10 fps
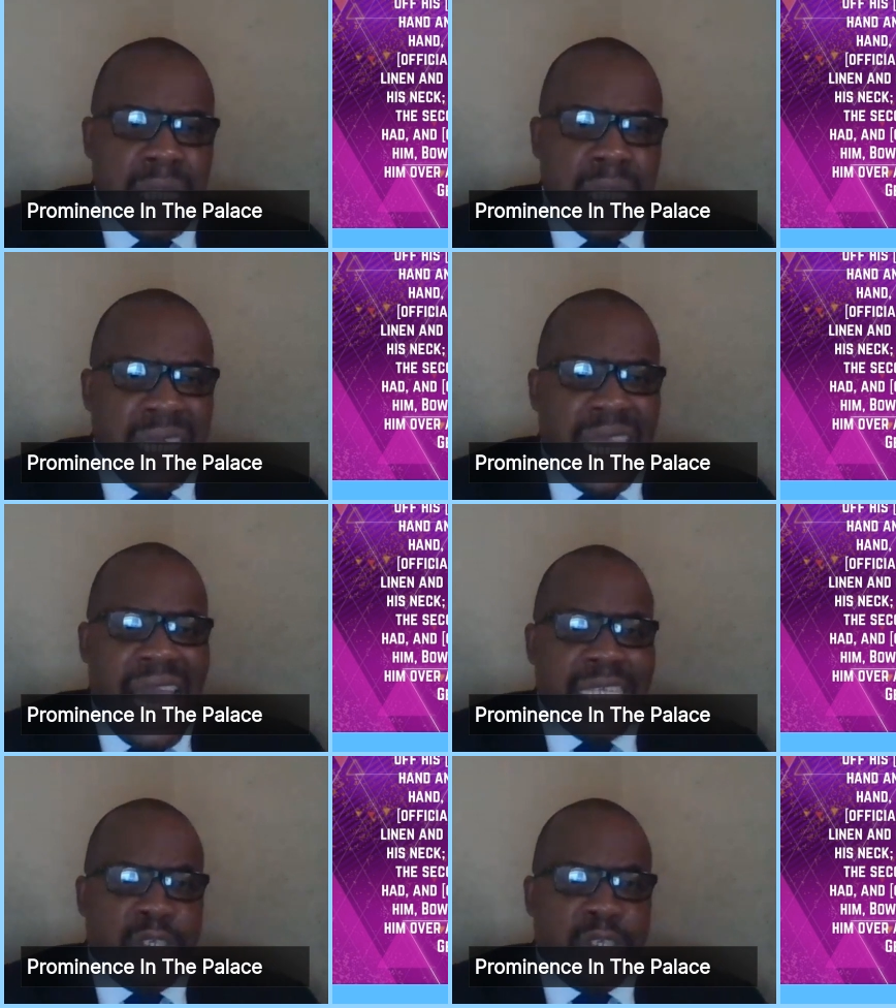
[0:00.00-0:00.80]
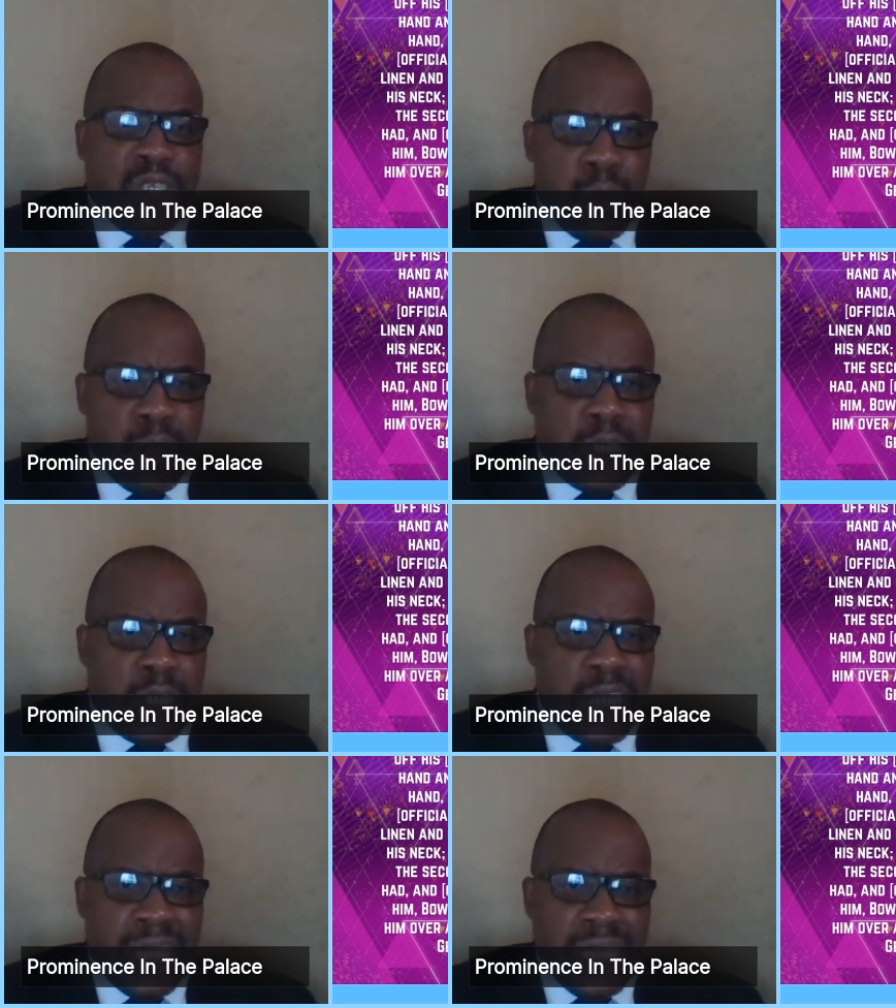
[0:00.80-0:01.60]
The answer was
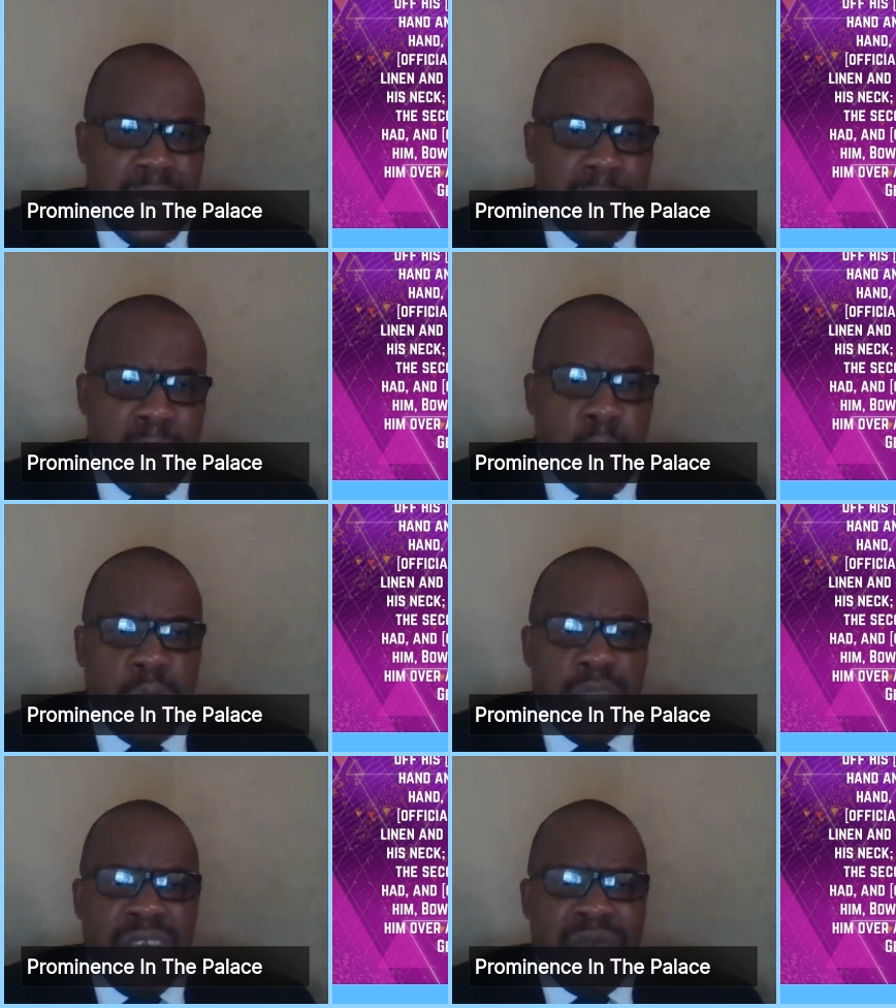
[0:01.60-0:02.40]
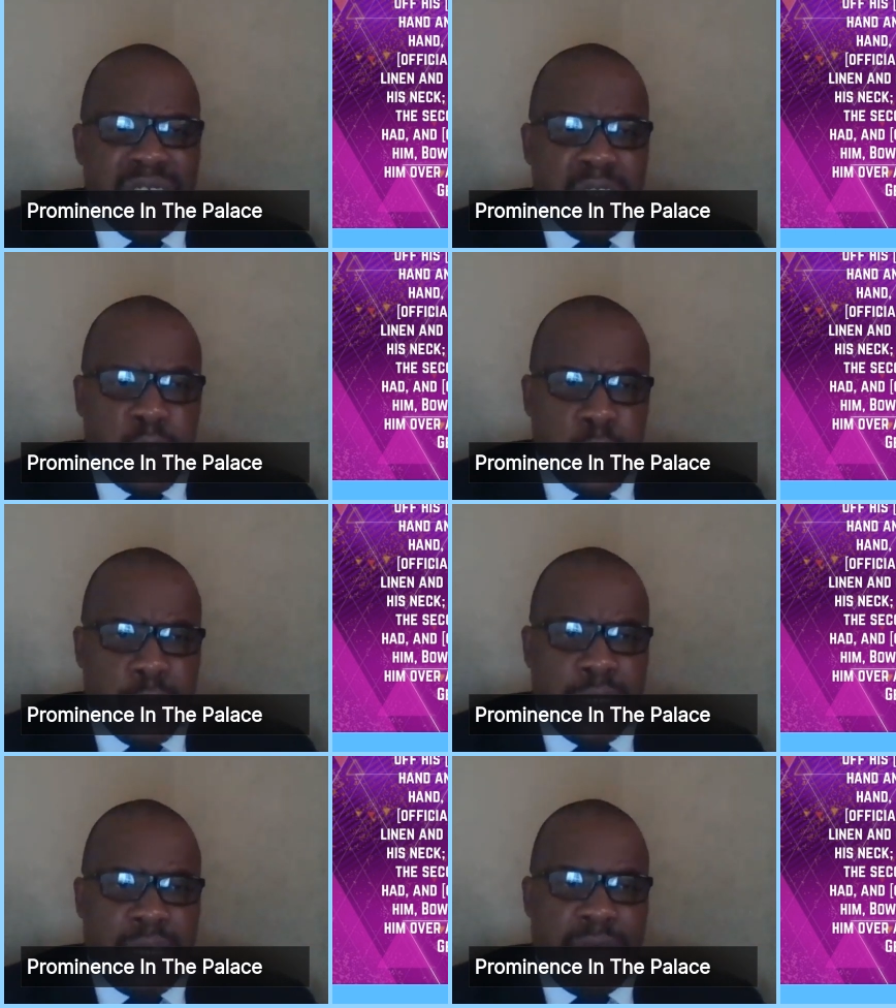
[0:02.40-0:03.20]
shut up only for
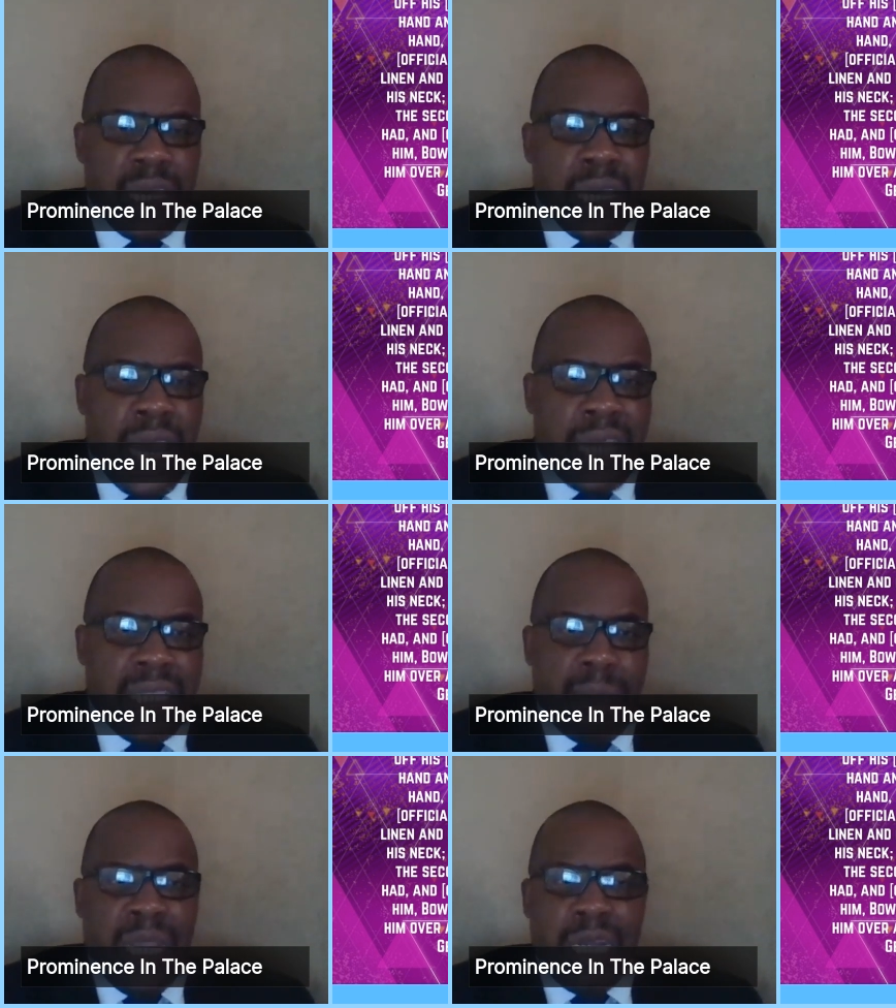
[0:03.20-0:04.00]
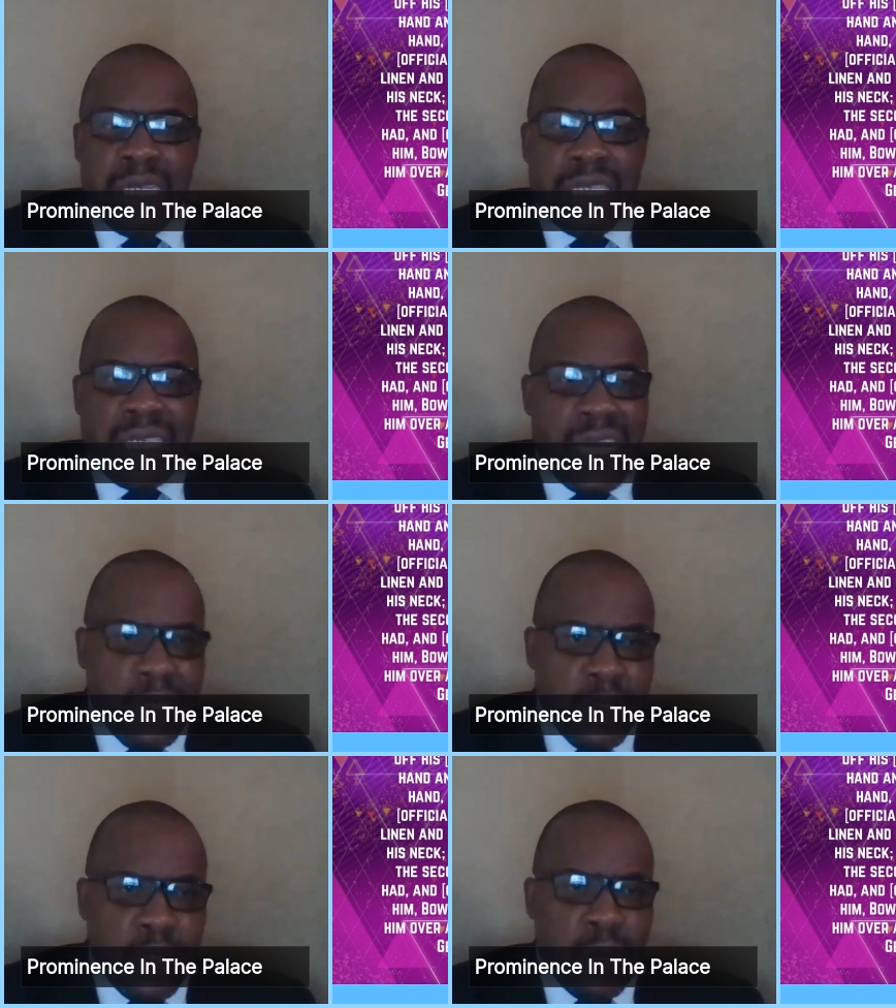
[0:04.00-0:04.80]
Joseph. And I'm here to tell
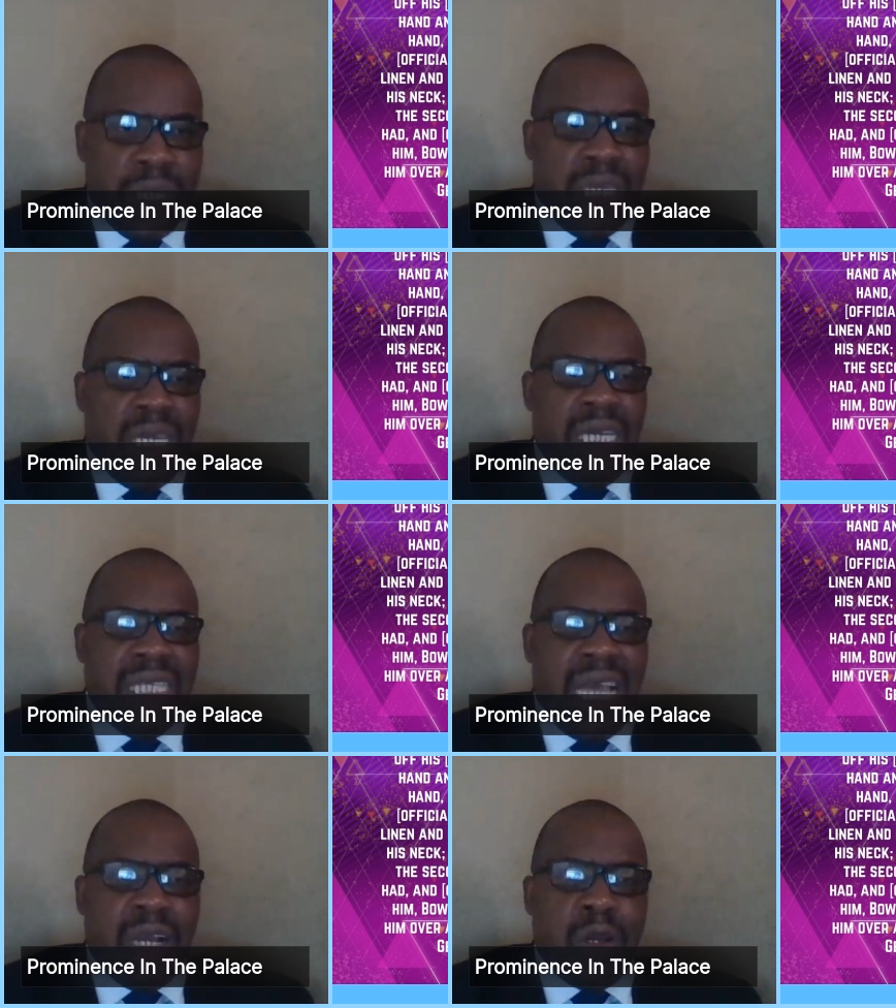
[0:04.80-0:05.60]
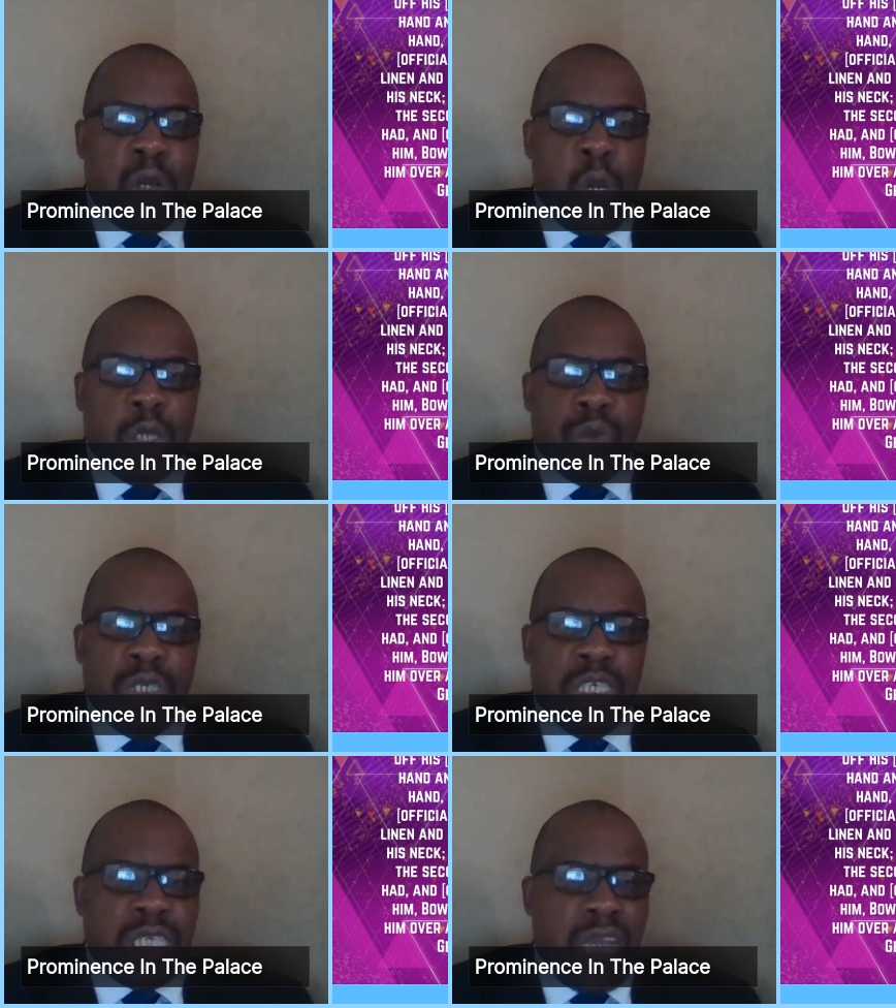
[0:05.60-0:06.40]
you again that God will
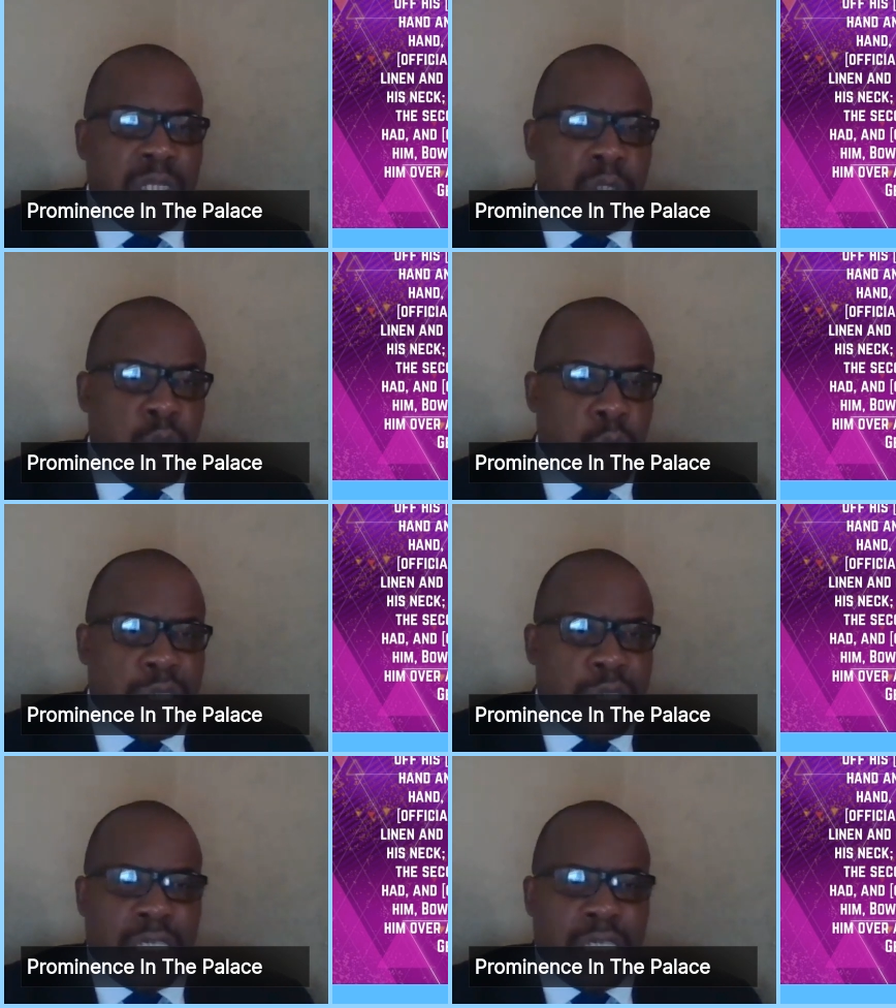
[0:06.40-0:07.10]
shut doors